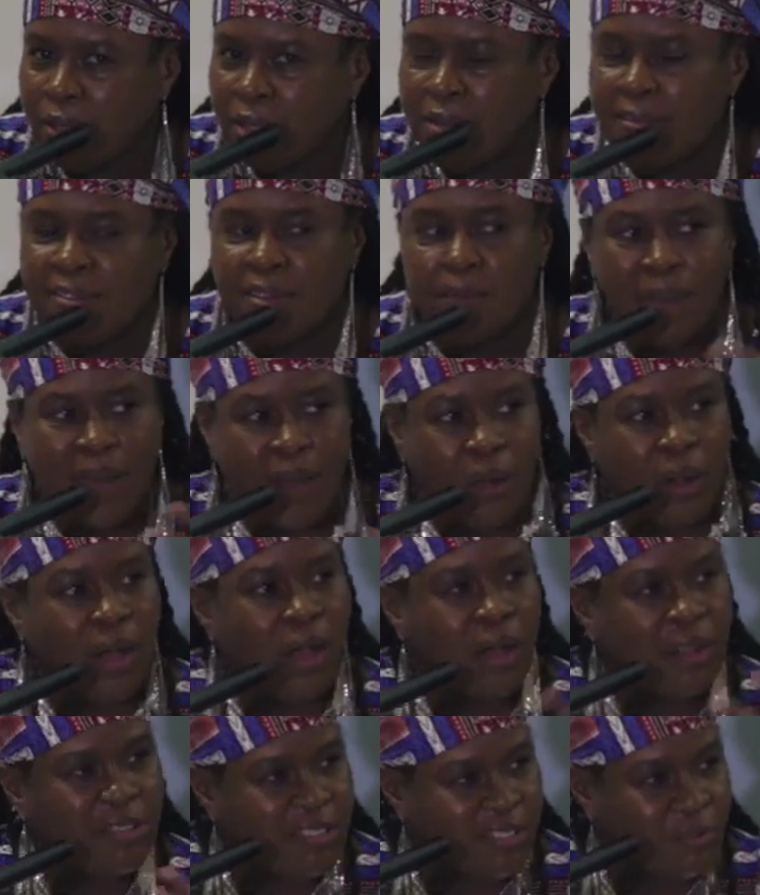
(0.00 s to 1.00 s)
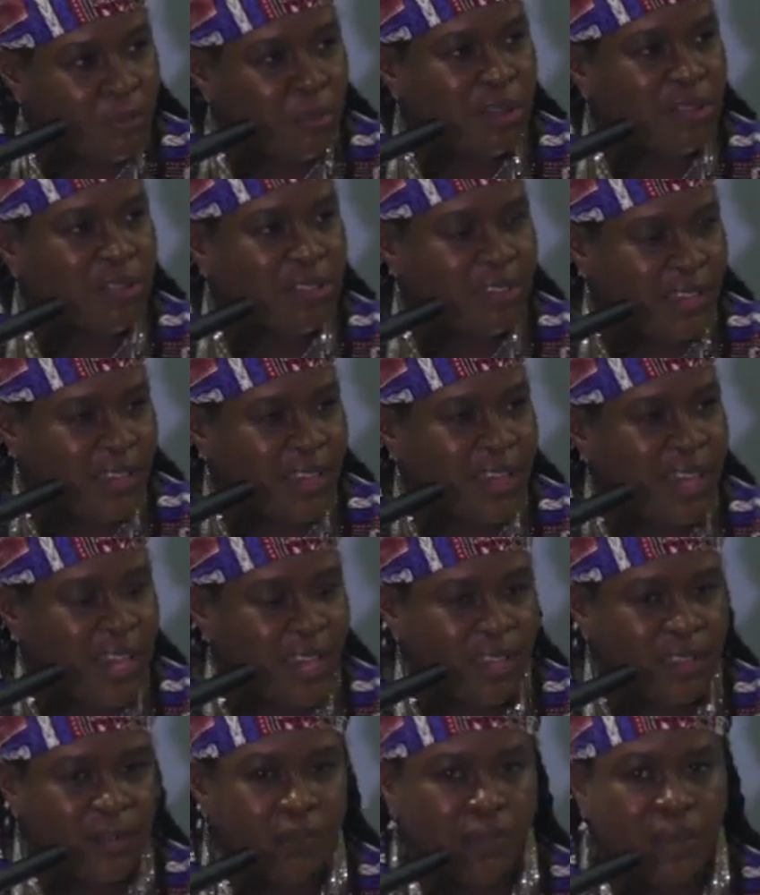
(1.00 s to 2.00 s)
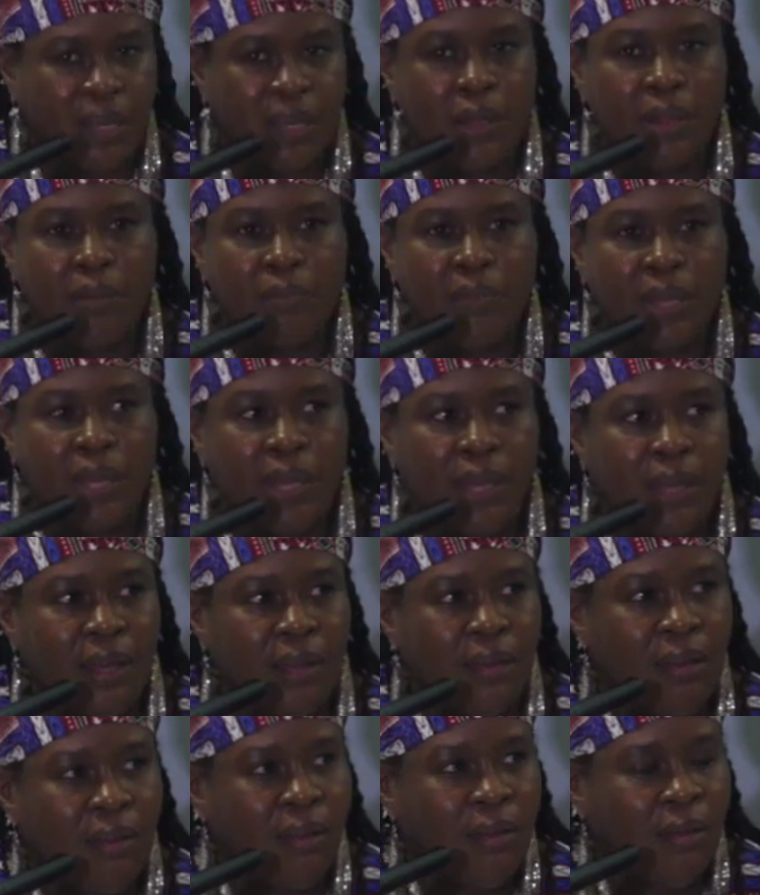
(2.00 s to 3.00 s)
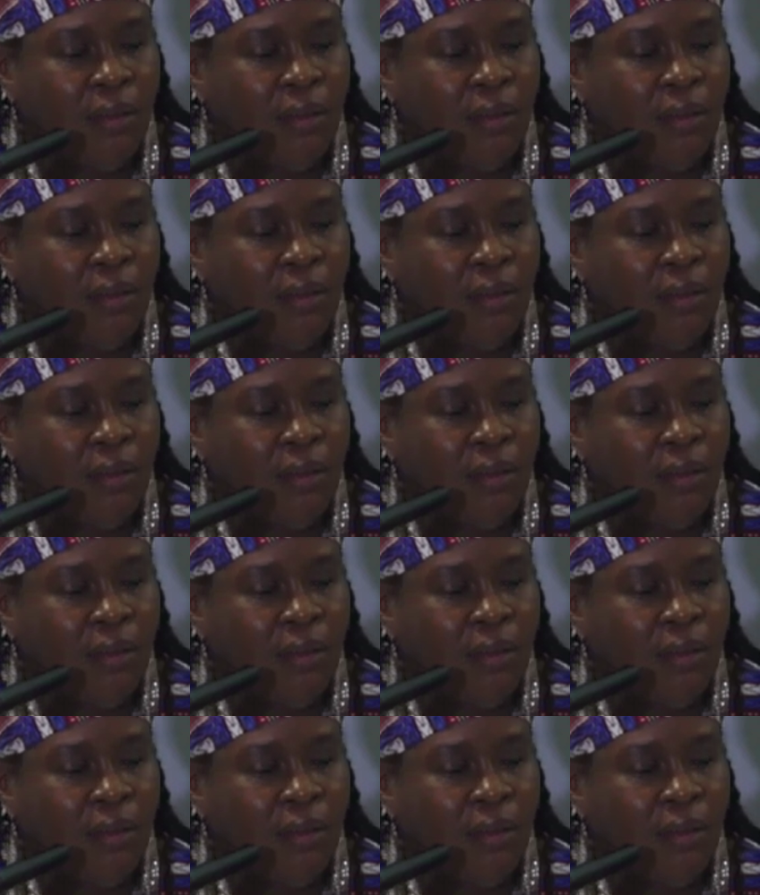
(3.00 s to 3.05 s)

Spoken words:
It is about us once again becoming